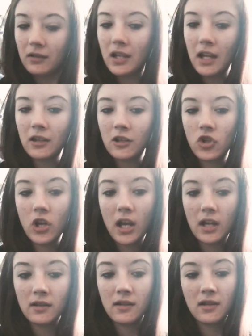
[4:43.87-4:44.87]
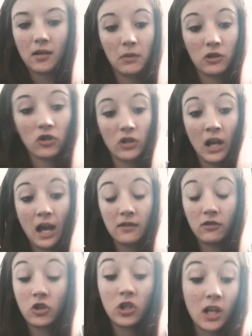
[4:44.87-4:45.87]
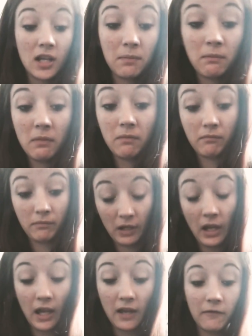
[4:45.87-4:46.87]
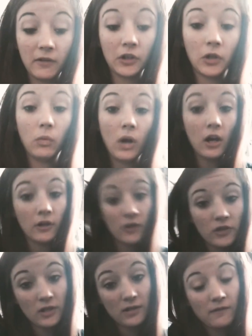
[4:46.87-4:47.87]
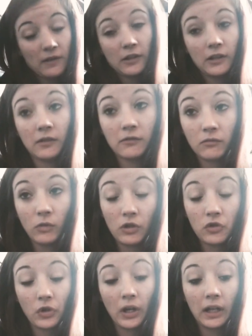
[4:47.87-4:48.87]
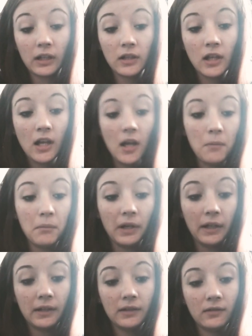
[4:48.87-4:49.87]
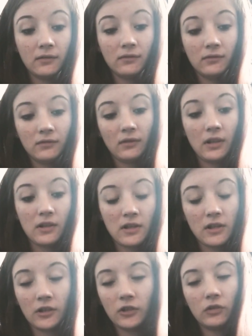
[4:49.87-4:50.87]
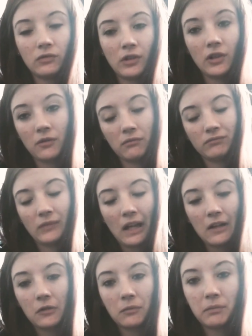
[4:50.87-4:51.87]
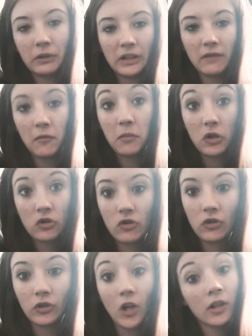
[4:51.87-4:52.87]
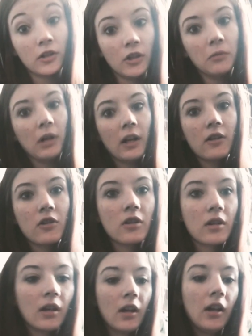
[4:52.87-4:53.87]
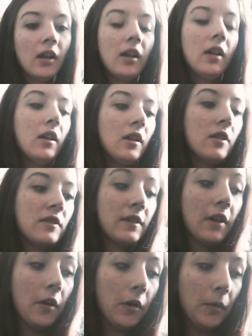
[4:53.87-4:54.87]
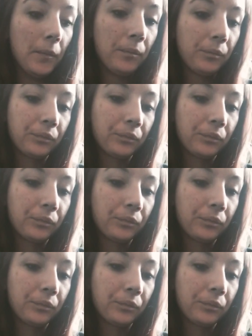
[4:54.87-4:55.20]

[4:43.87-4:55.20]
take the chance. I mean, she does behave very well, and she's very well trained, but I don't believe in pushing your luck too much. So,